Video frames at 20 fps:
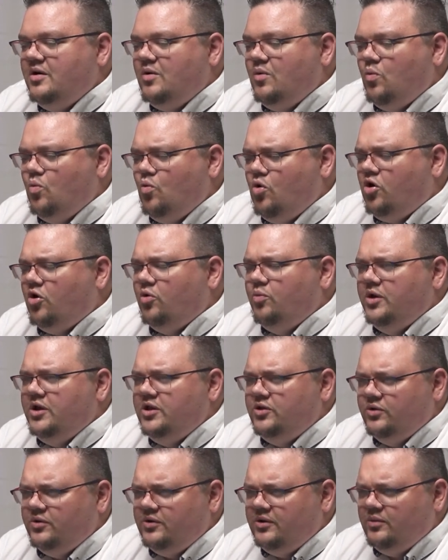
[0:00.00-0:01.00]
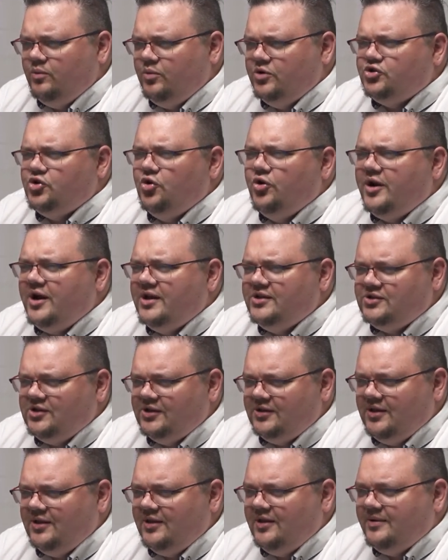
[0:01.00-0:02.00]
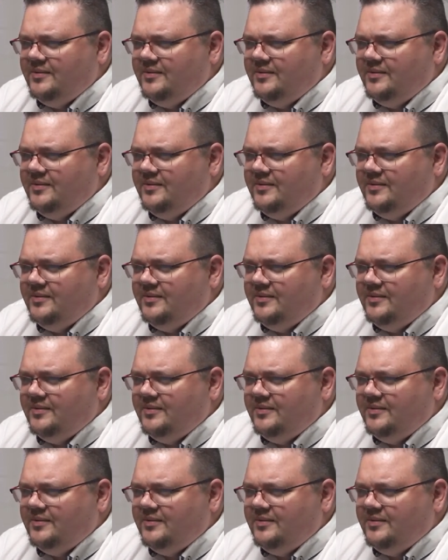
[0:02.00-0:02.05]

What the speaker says: what are we doing? What's our answer to that?